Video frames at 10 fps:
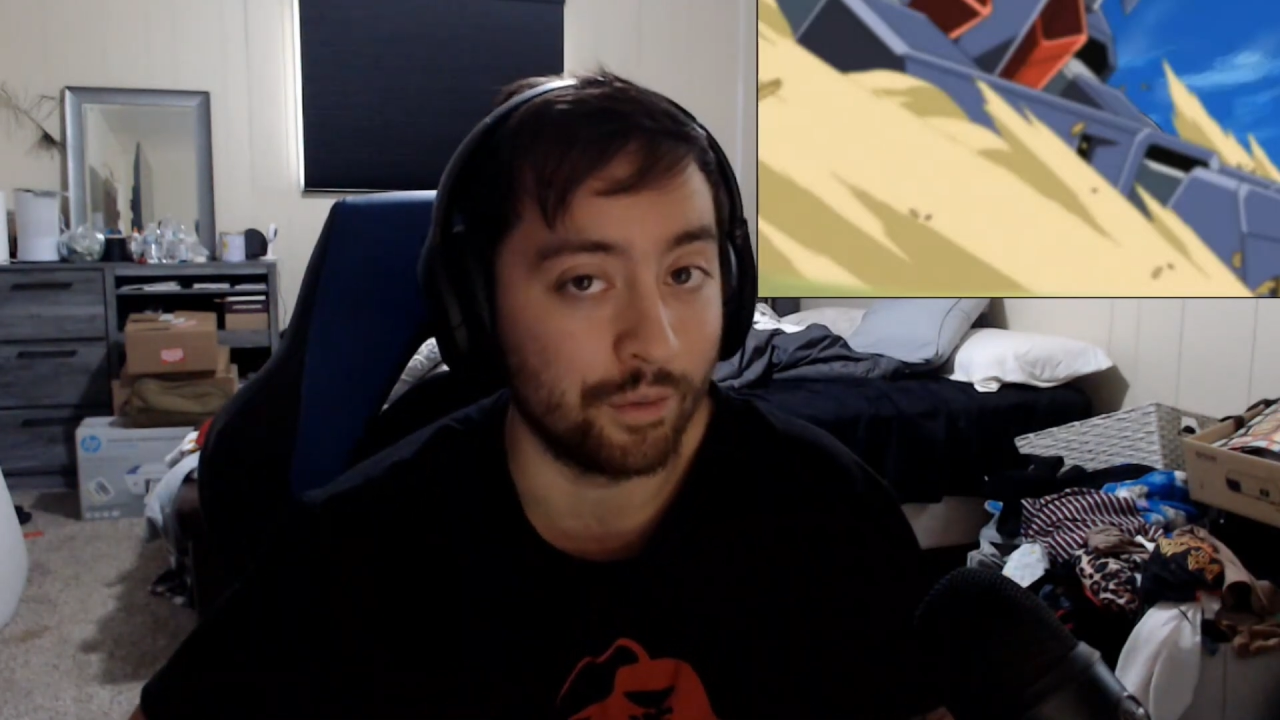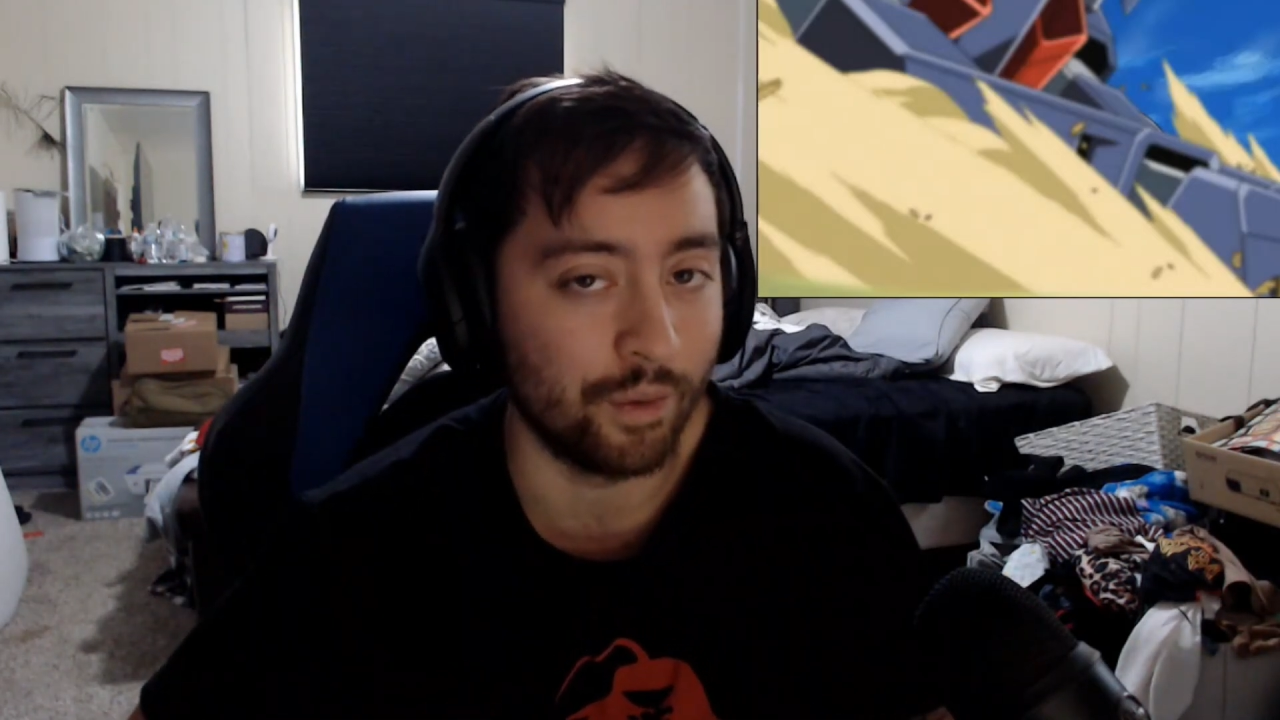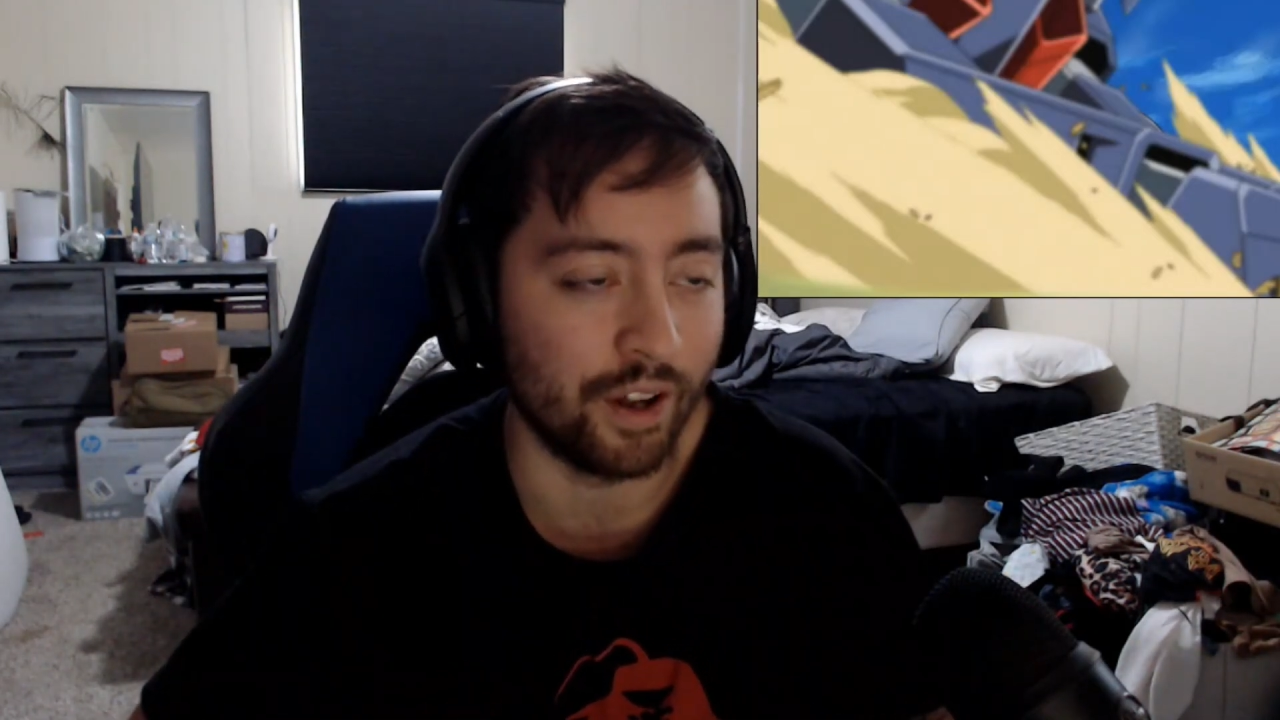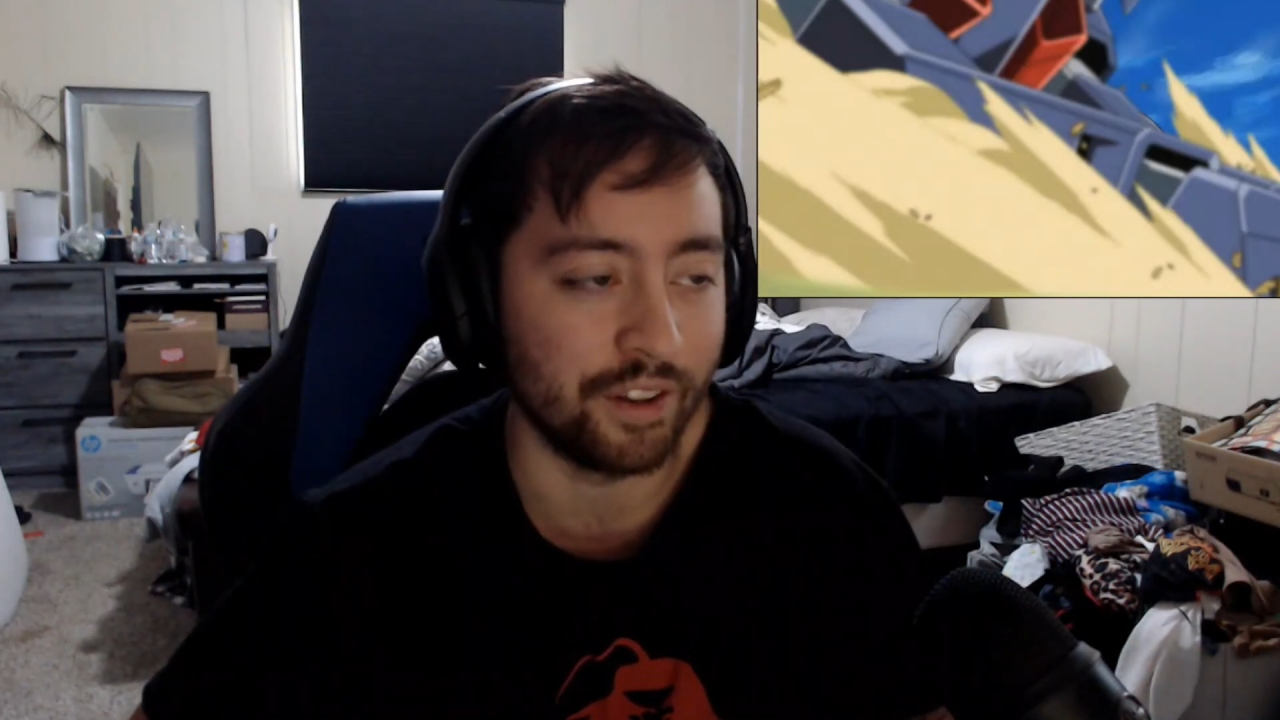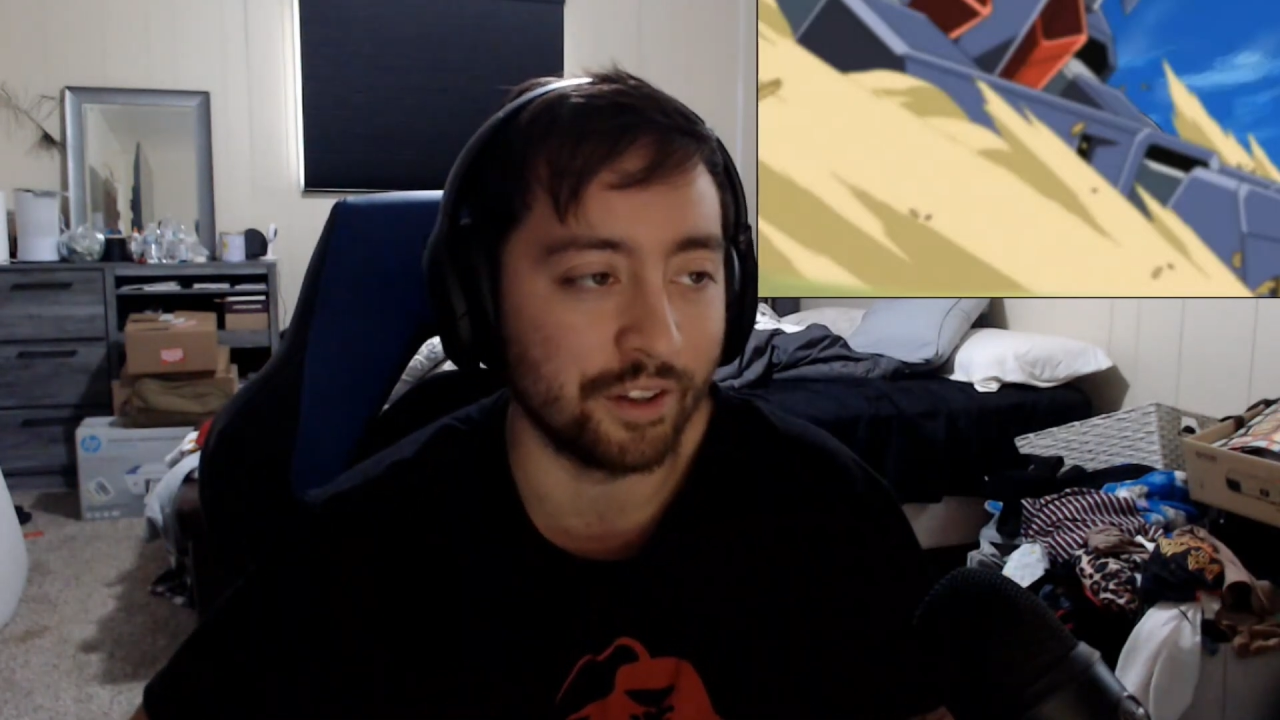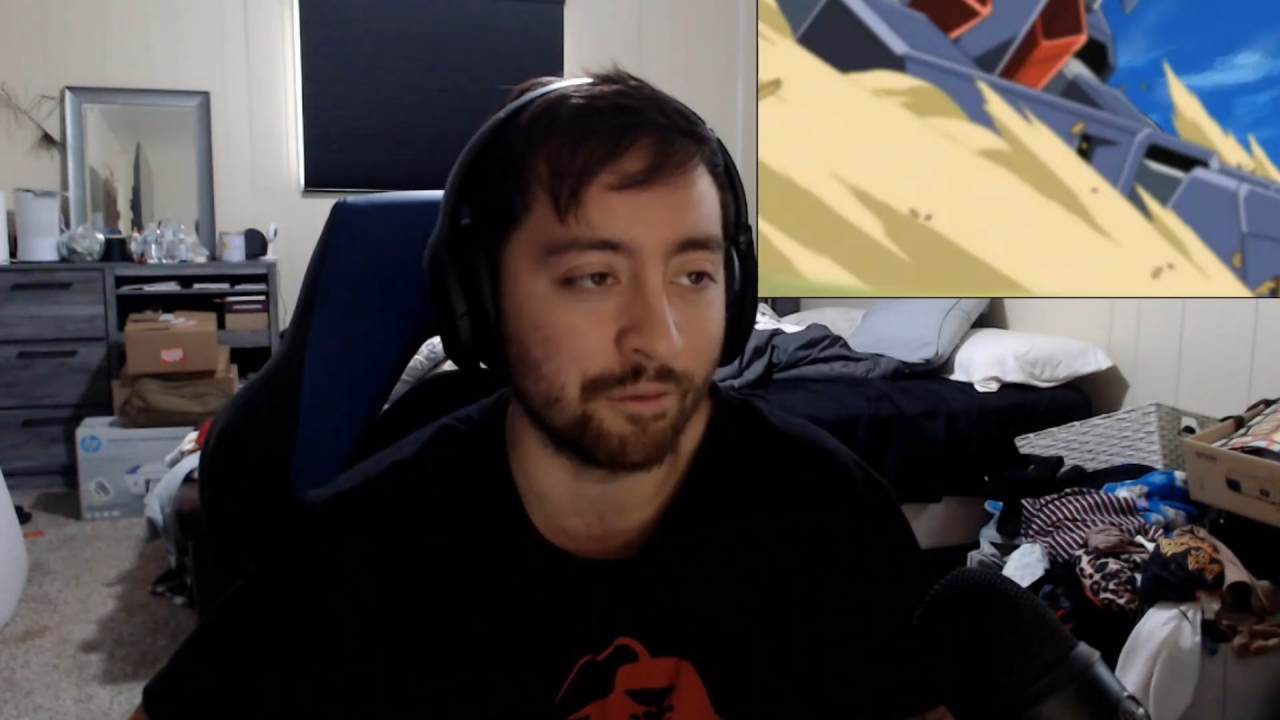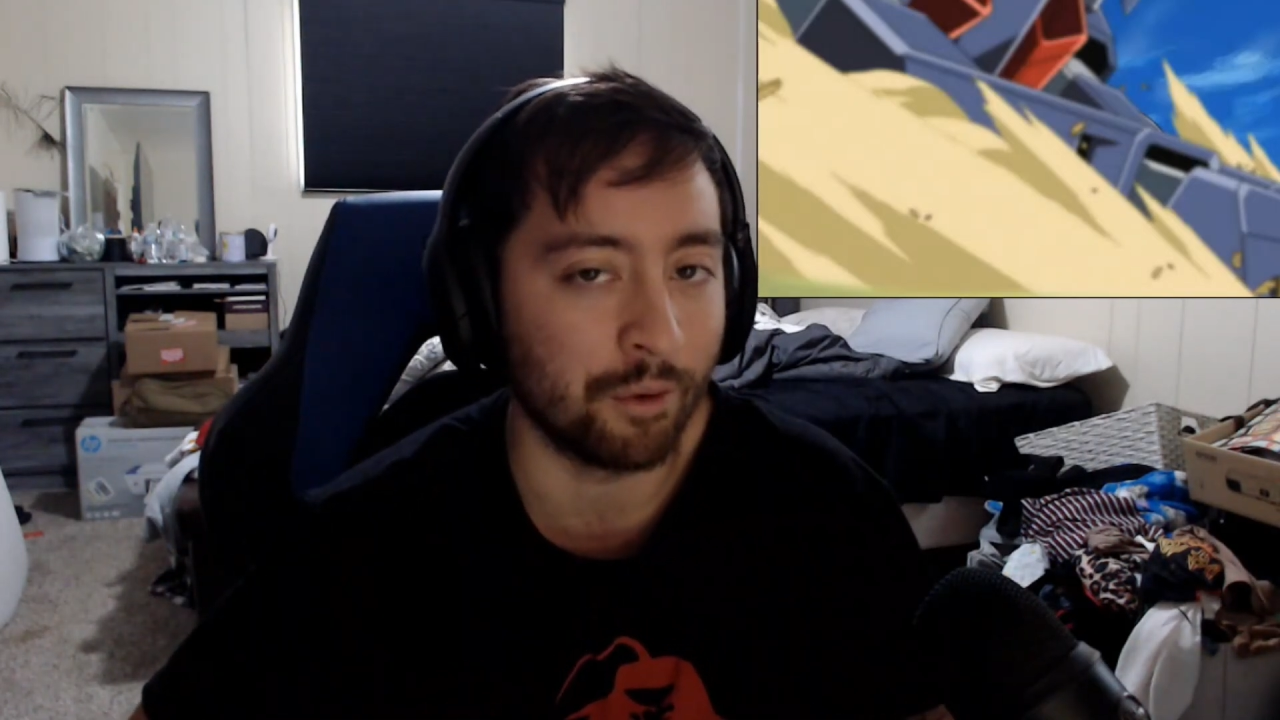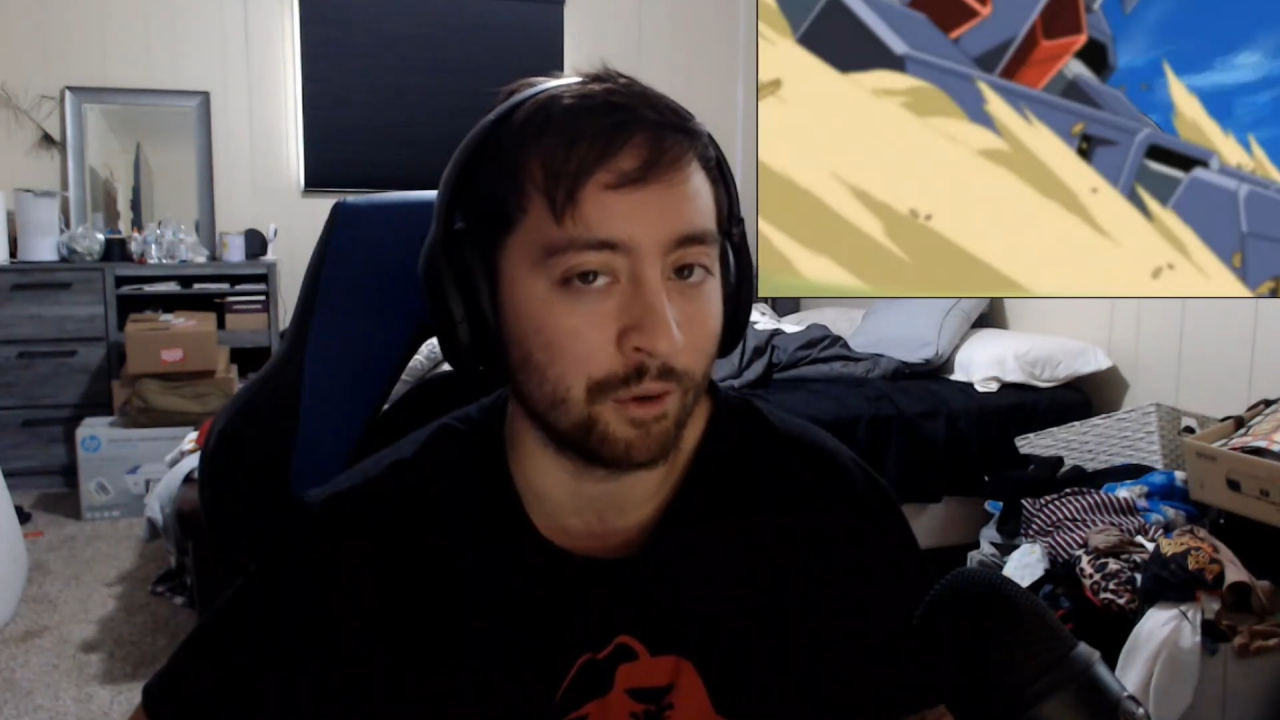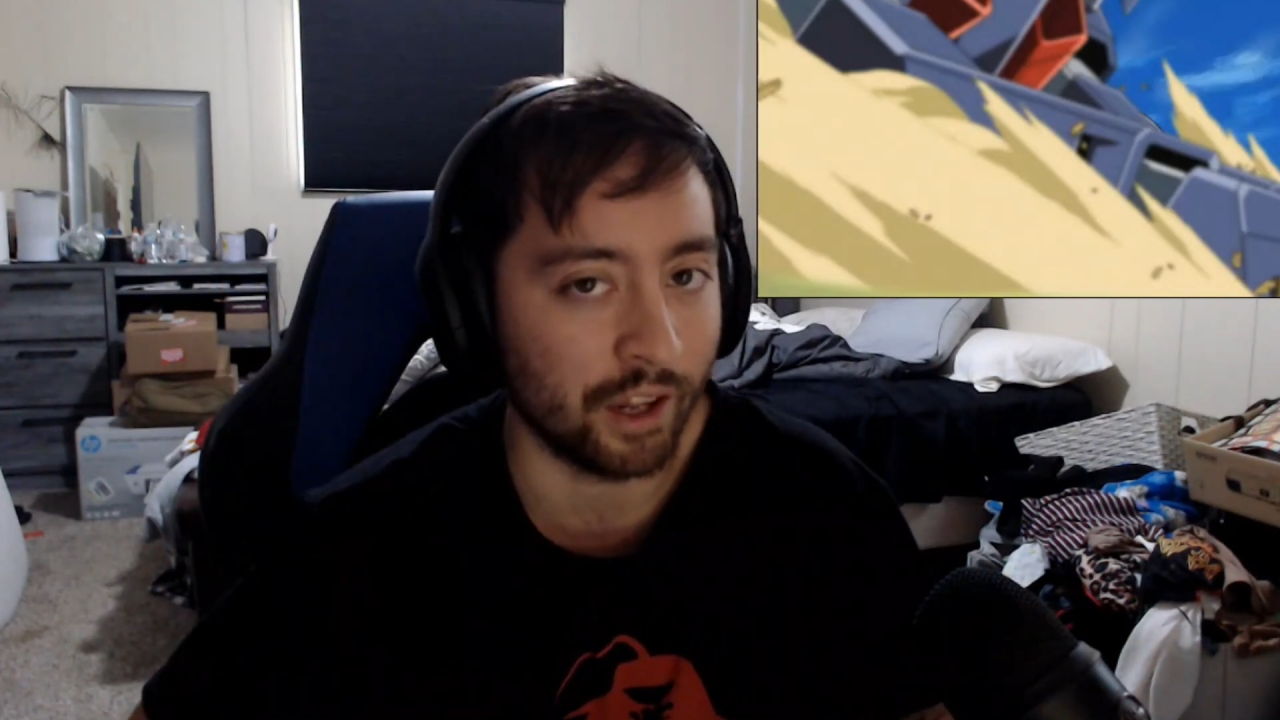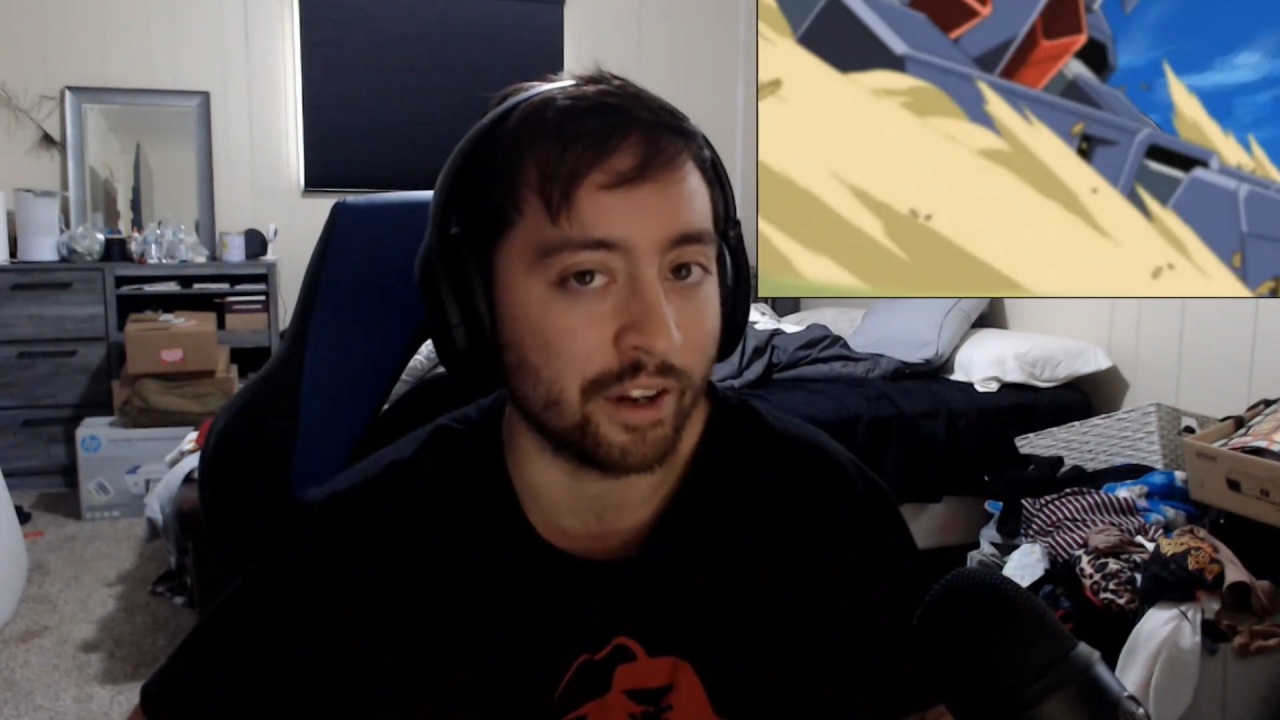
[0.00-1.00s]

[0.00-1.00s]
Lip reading: one, they're more